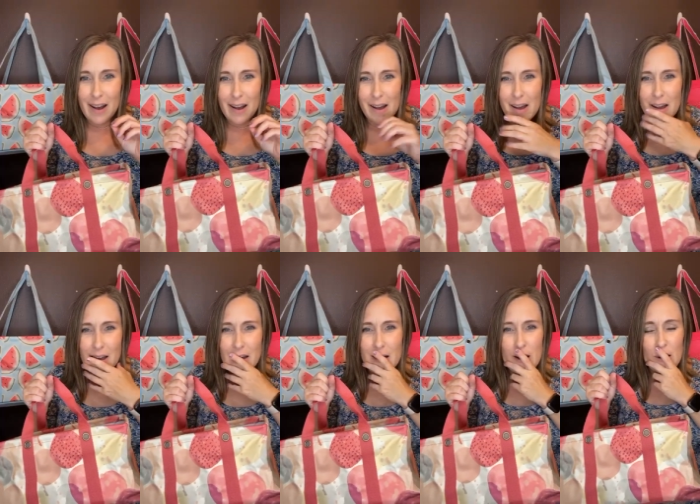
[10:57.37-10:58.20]

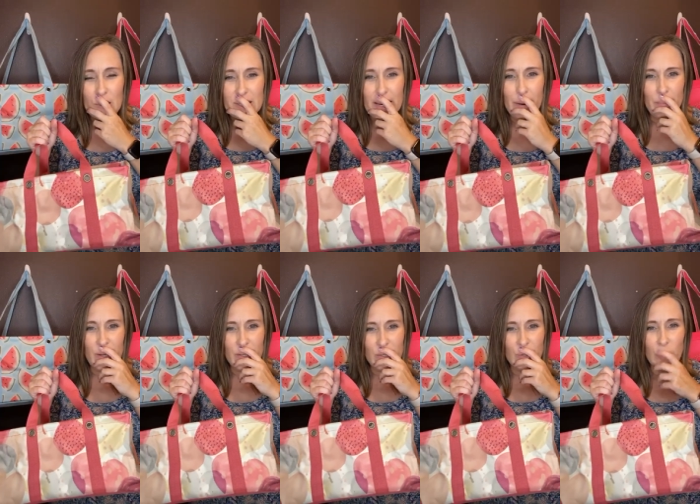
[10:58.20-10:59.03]
Uh, oh,
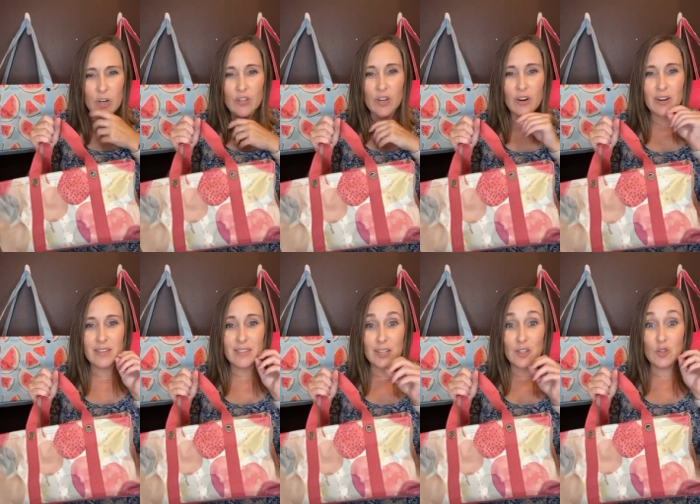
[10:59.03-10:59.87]
Tammy stores her
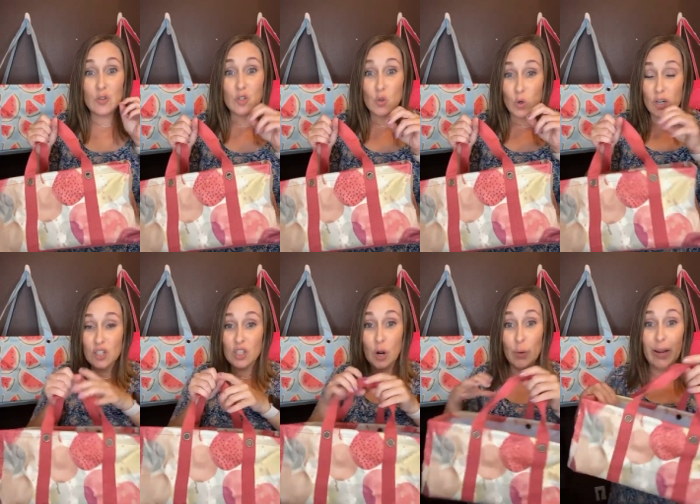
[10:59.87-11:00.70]
essential
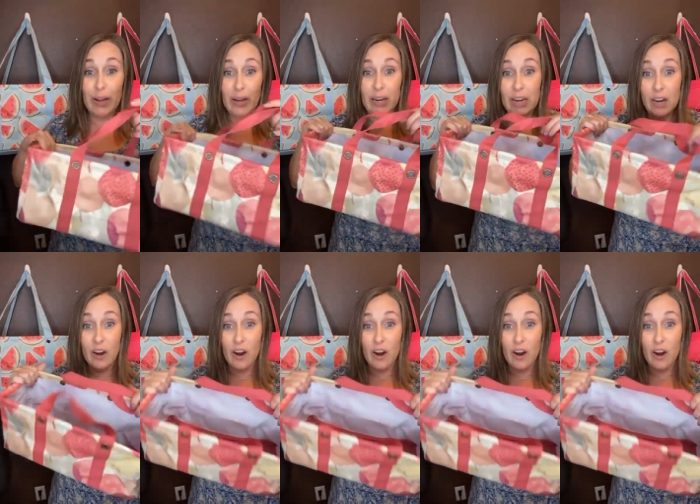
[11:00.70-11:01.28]
storage tote in